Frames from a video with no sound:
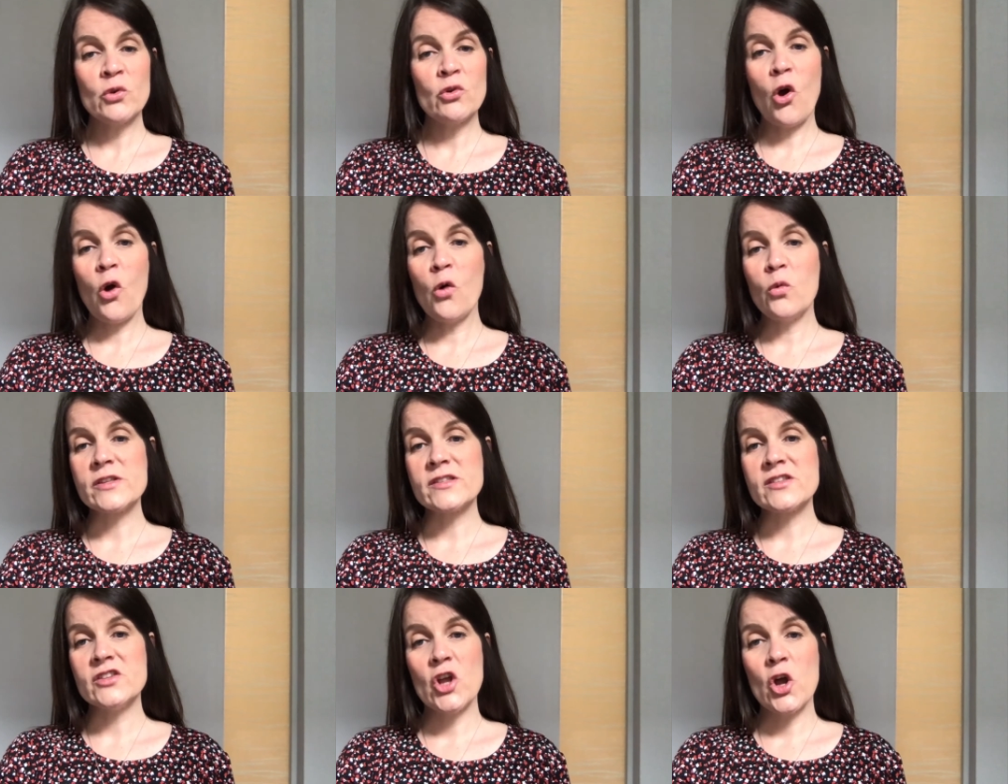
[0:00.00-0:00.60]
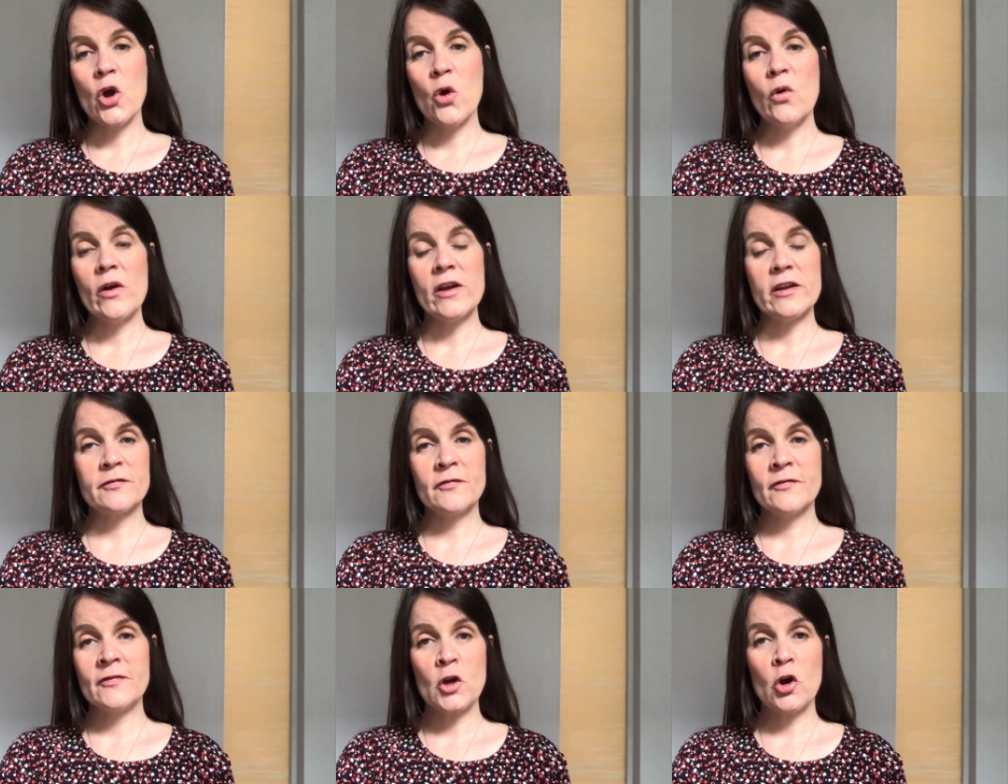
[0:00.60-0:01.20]
always know
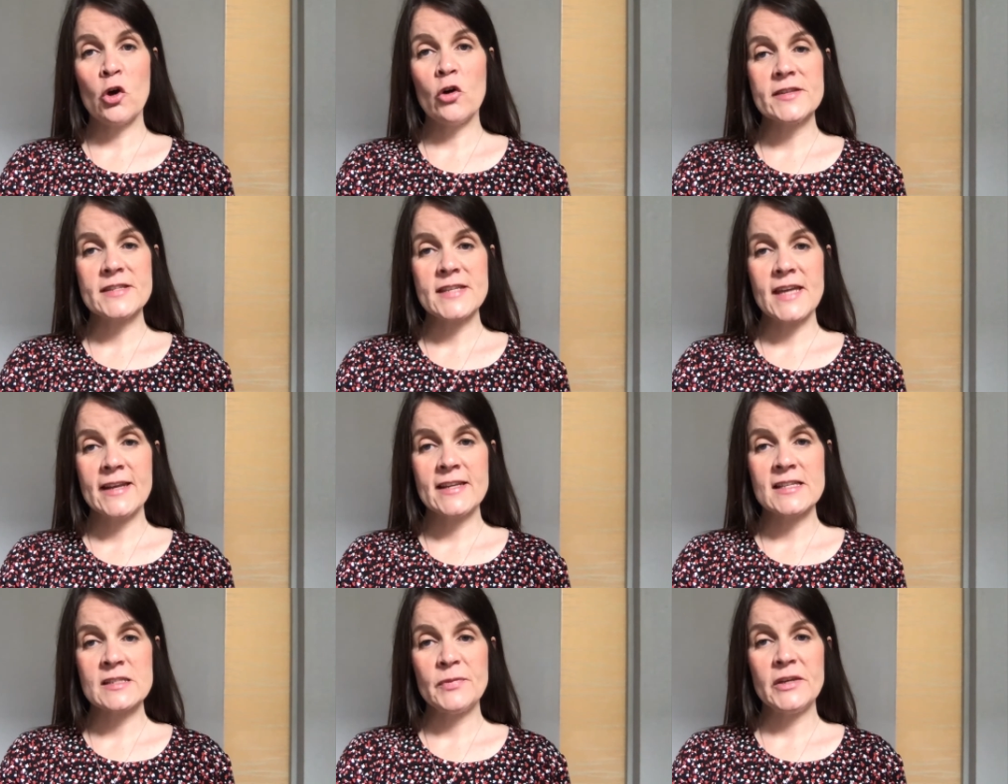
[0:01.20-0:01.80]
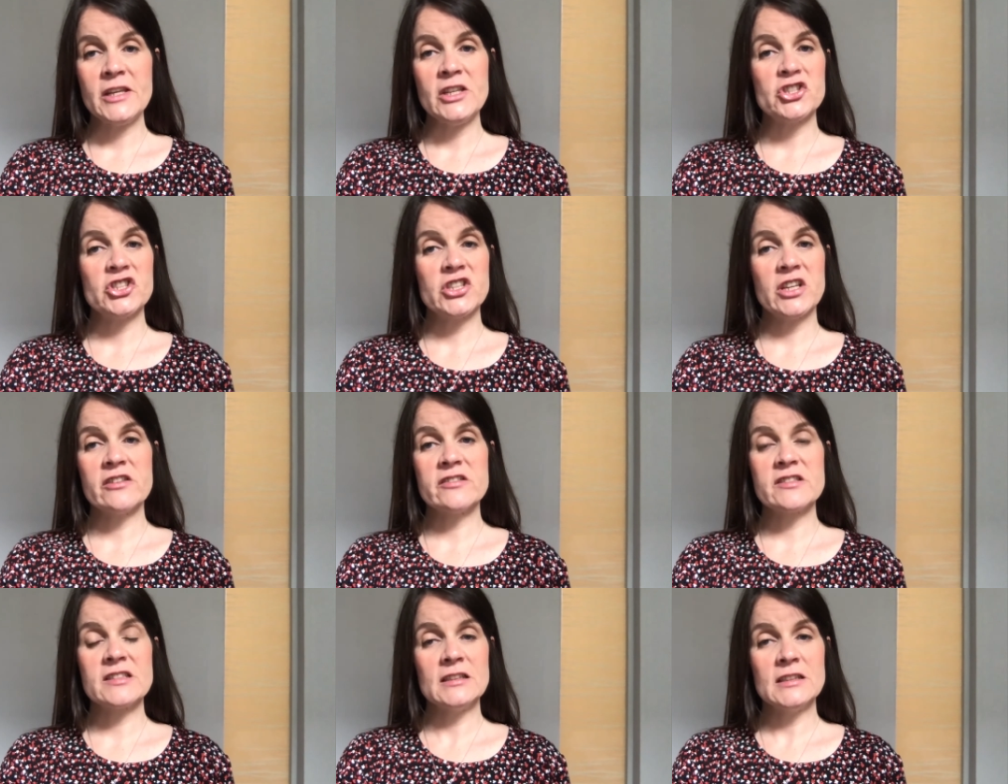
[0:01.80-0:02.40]
if content is being
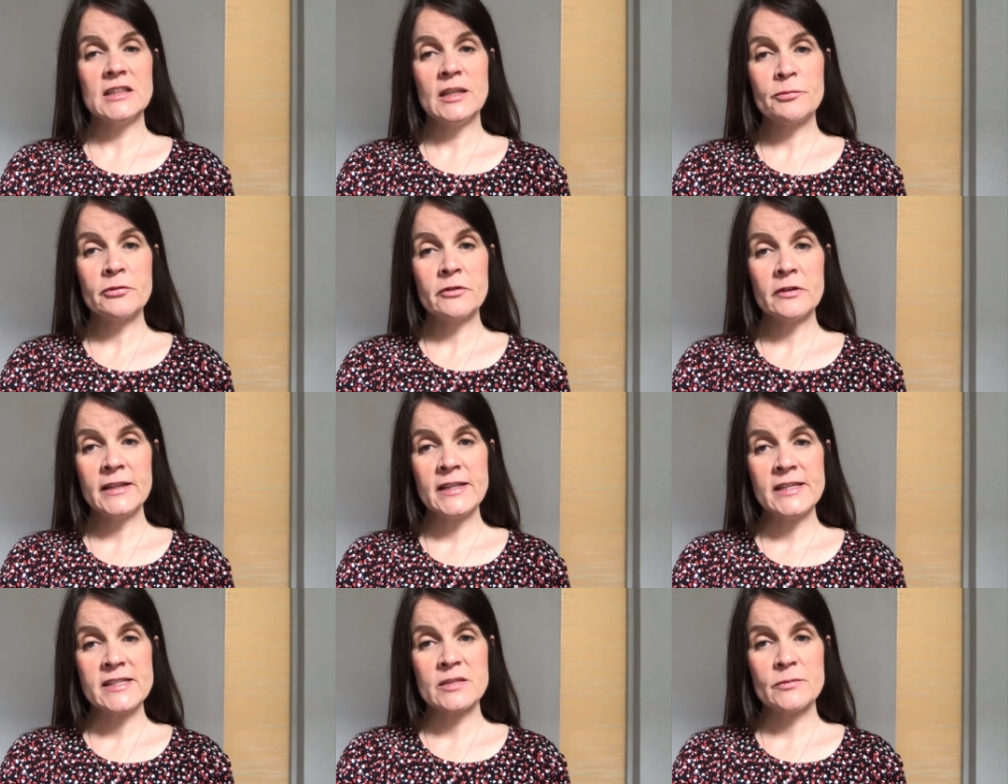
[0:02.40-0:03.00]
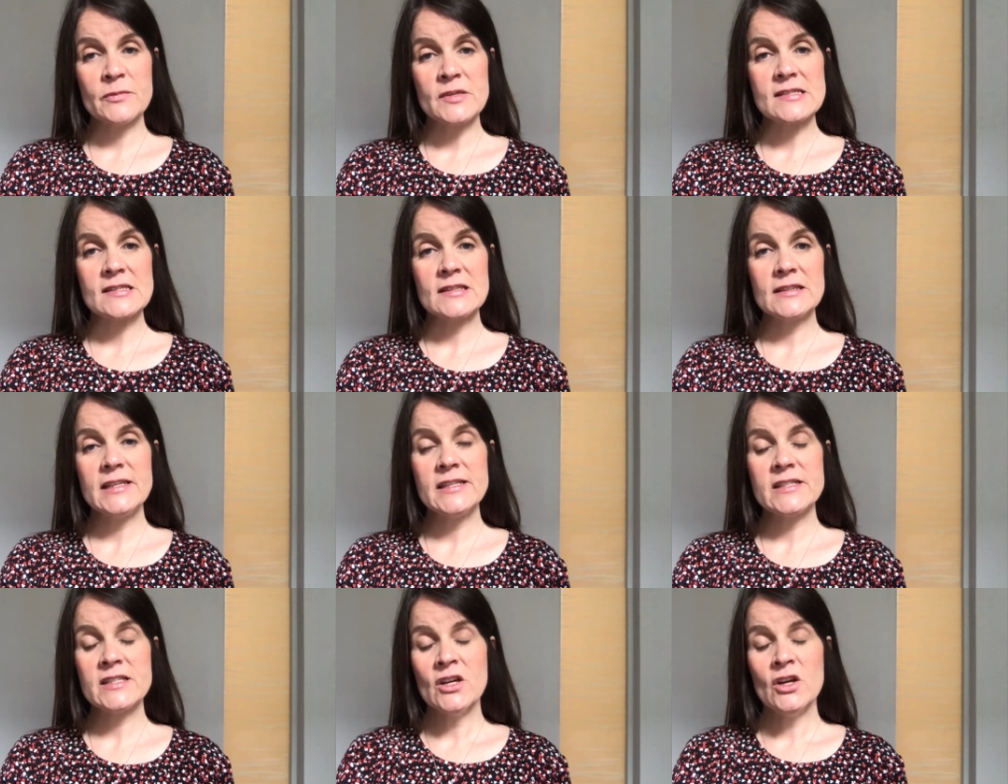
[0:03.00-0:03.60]
shared deliberately to
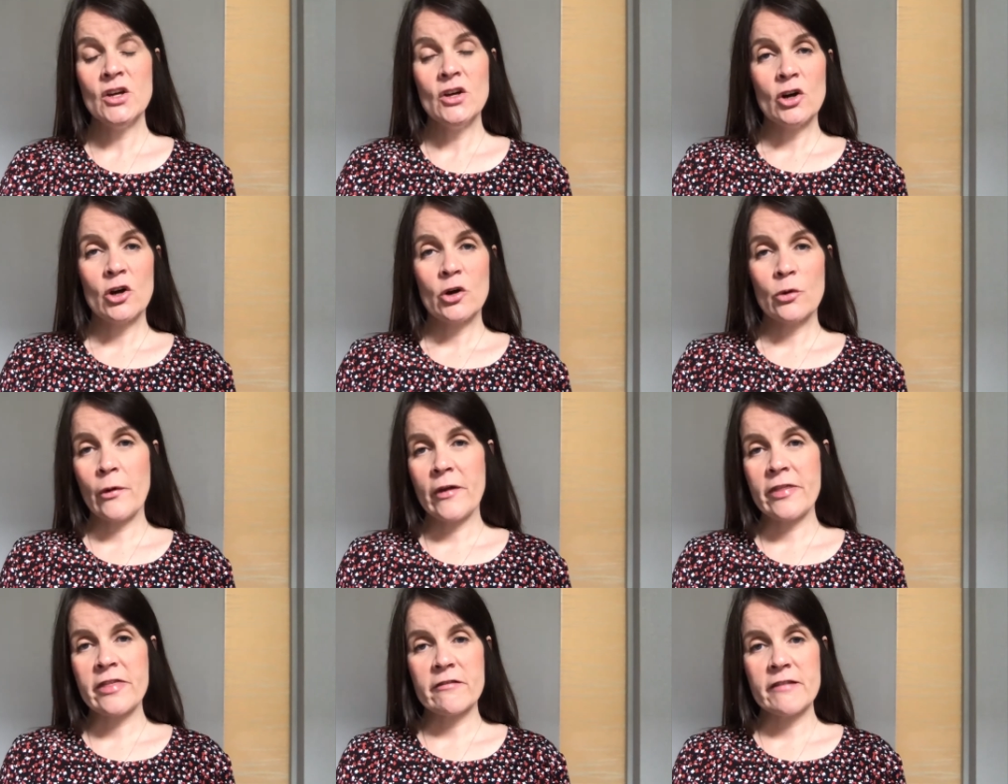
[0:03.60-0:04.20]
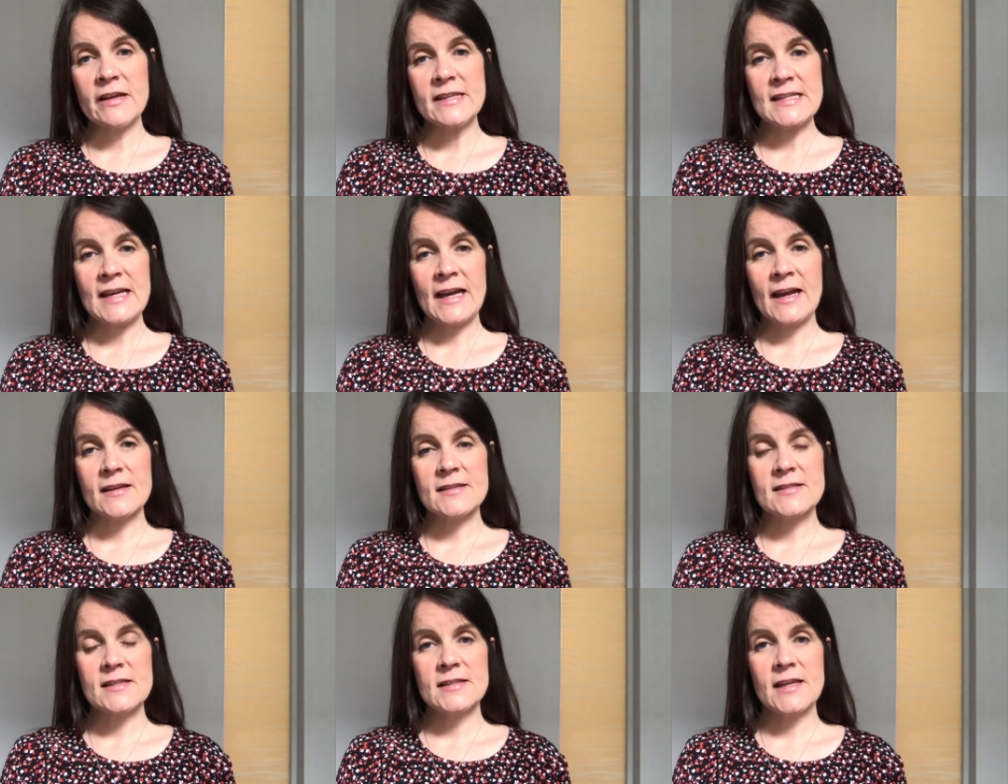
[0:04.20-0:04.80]
mislead or whether it's
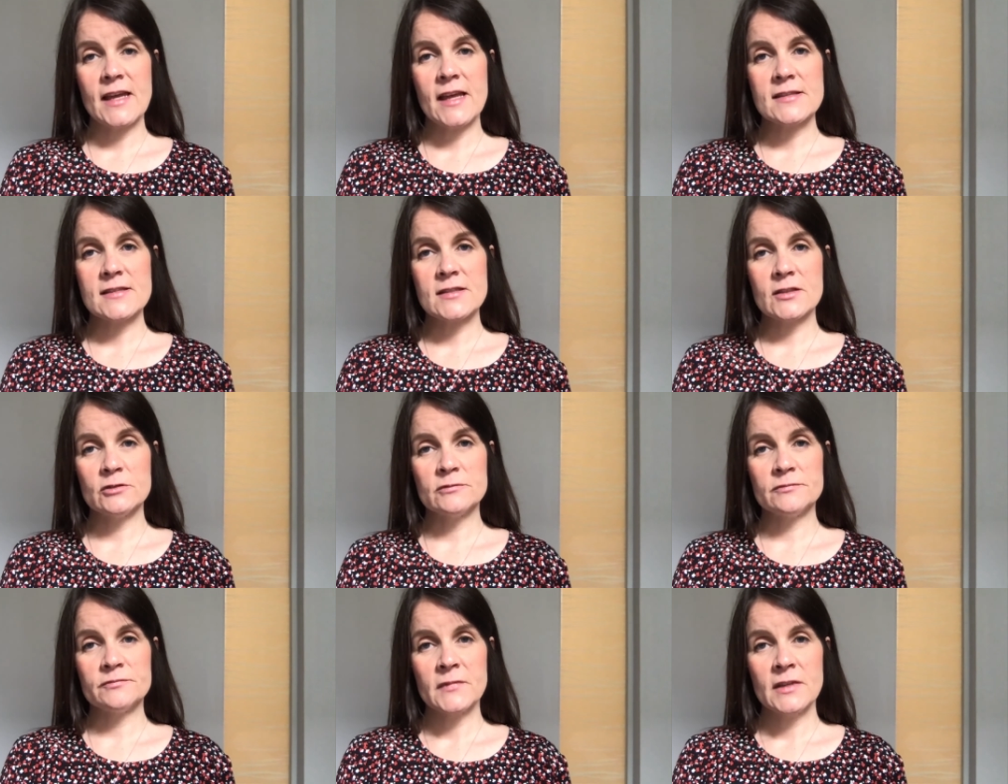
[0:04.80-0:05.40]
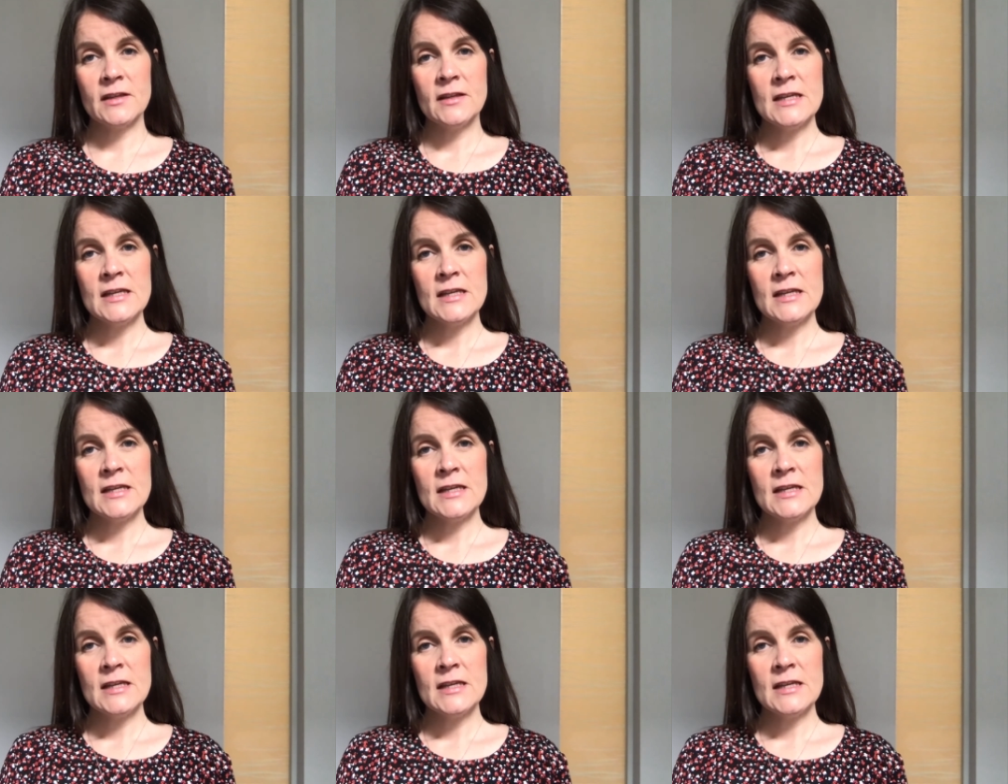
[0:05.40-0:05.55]
accidental.